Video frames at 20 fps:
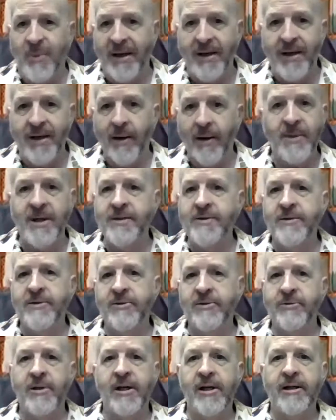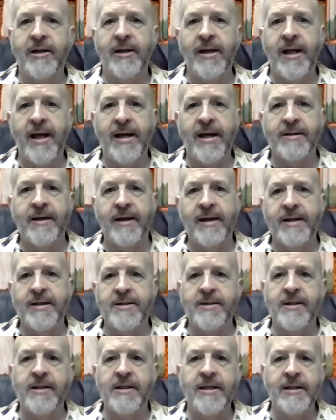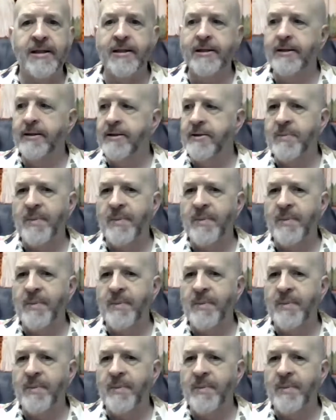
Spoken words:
comments as needed,